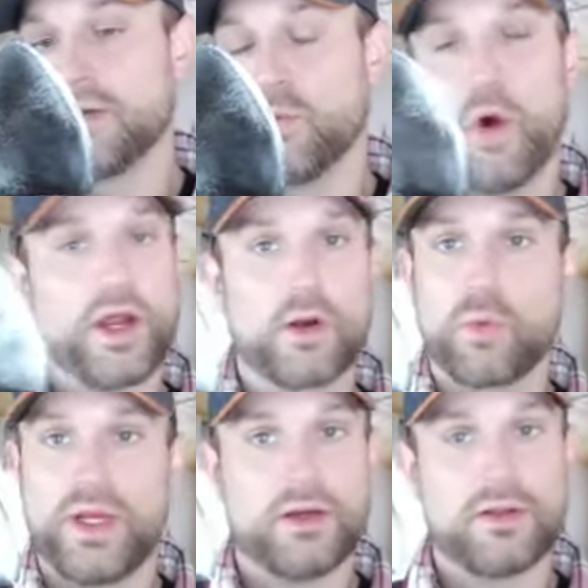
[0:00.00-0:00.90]
Wire
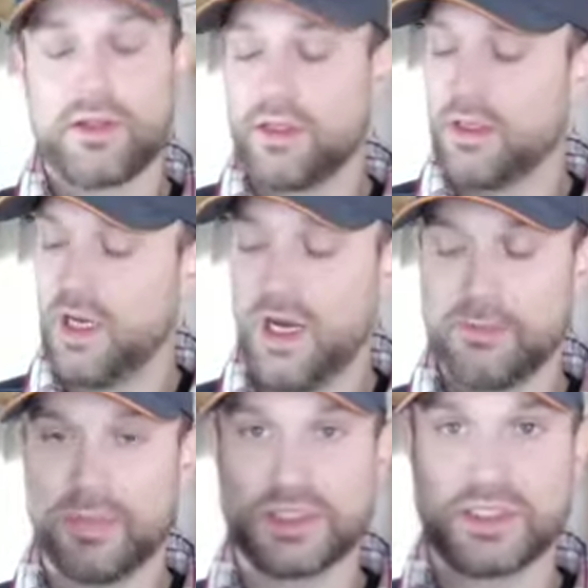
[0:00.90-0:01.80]
wheel, a
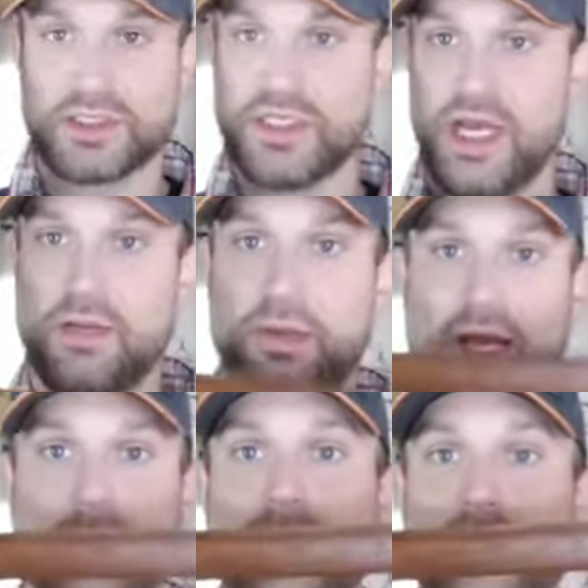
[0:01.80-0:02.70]
bunch of
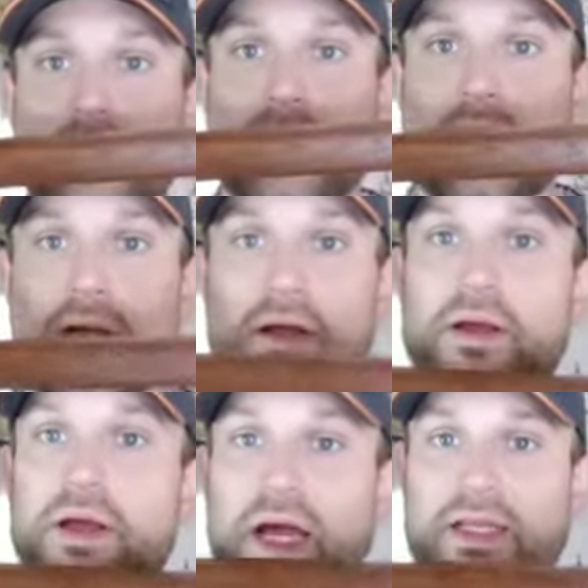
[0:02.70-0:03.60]
sandpaper.
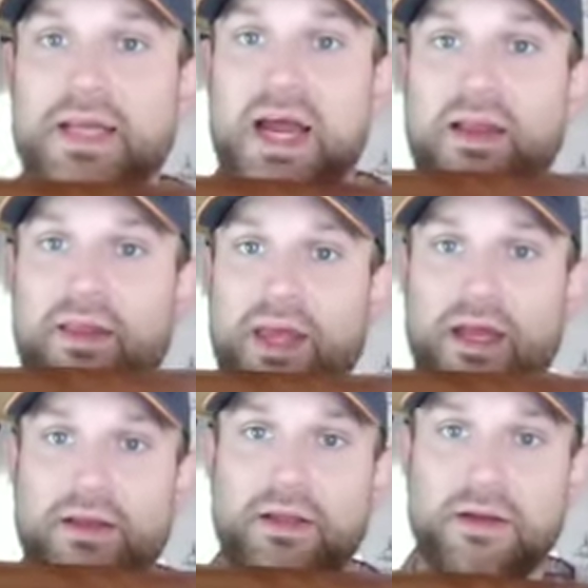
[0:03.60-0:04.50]
I dyed the
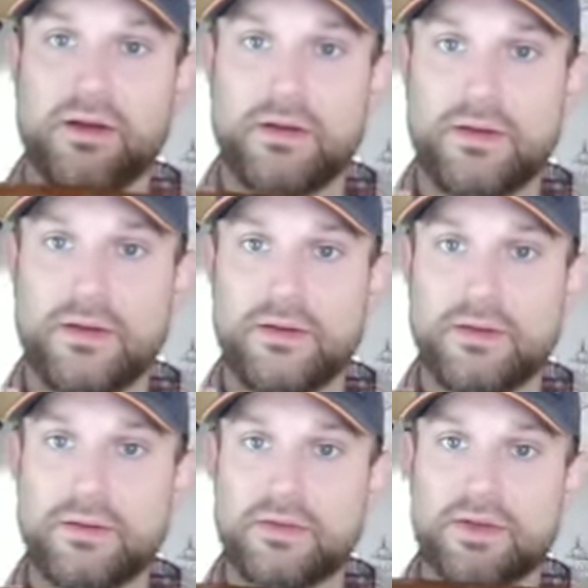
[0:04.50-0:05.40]
end here.
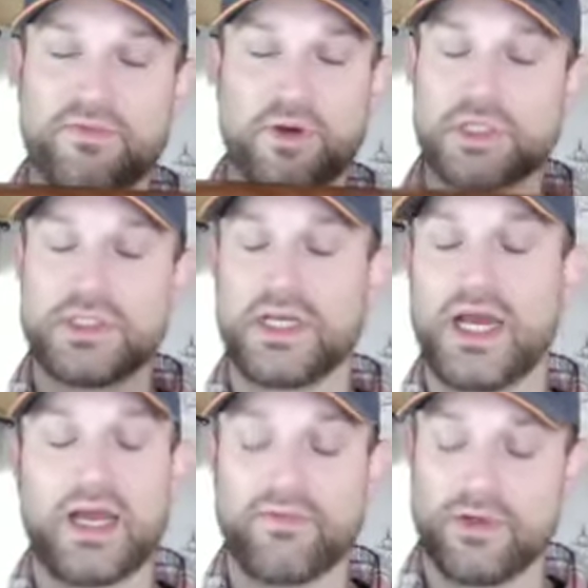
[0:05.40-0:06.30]
The first thing
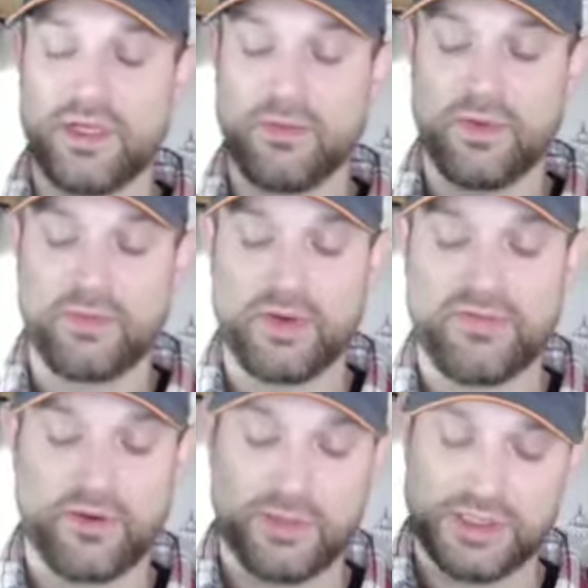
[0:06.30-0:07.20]
I ever did with
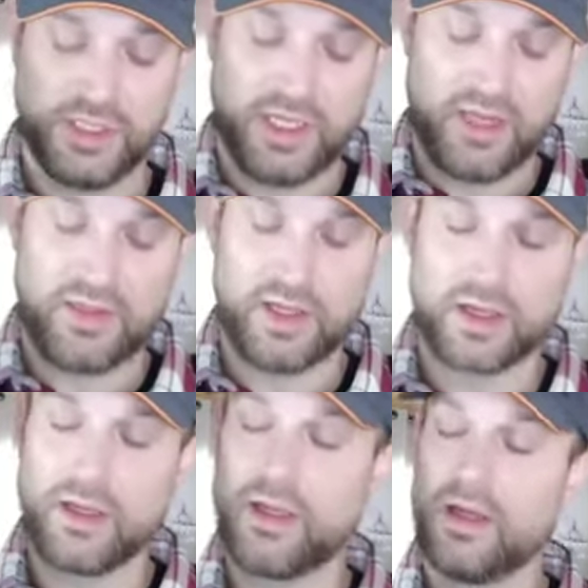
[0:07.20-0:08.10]
refurbishing
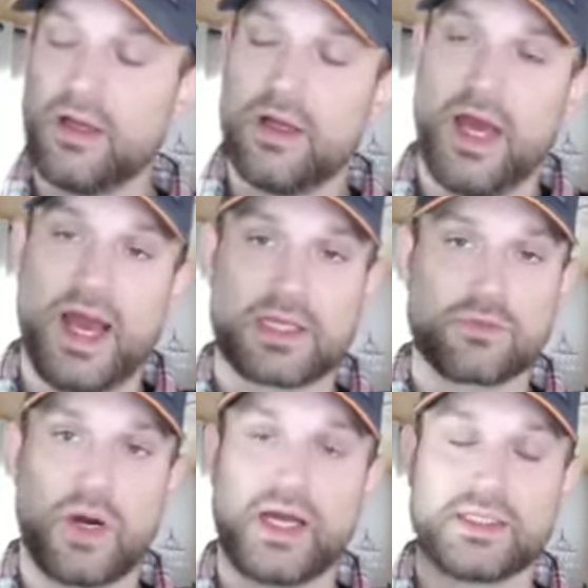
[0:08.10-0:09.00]
anything
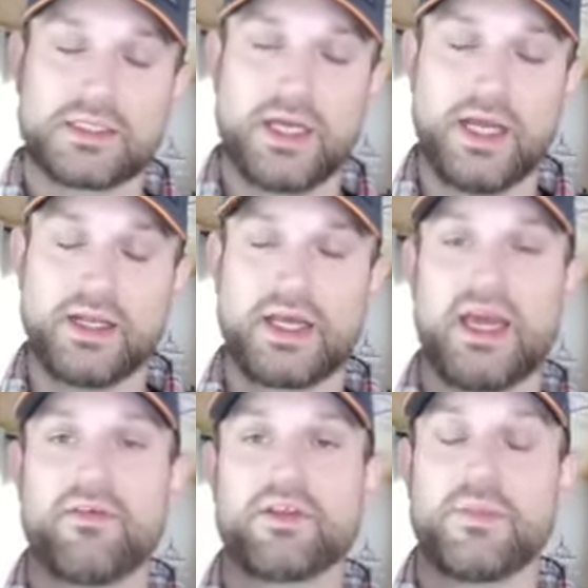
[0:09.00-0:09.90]
axe-wise, and I
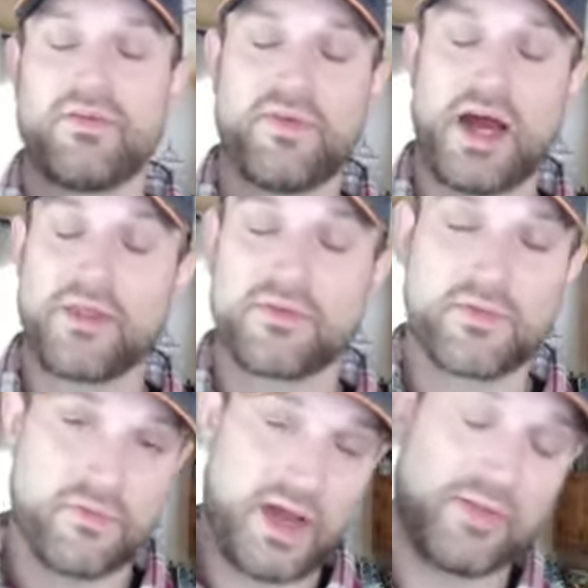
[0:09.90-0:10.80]
gave it to my father
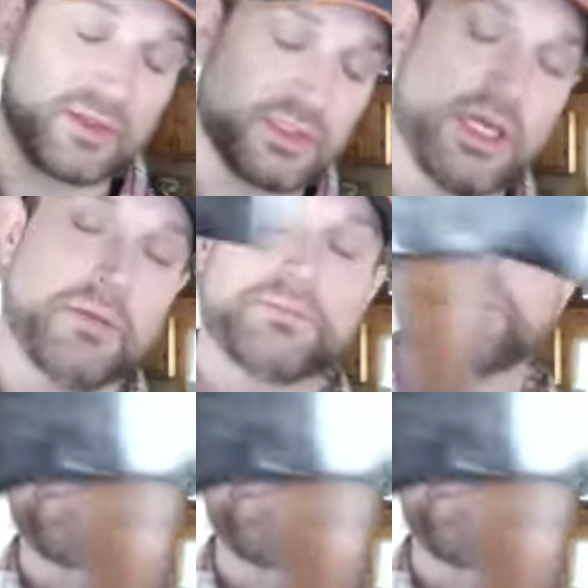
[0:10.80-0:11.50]
for Father's Day.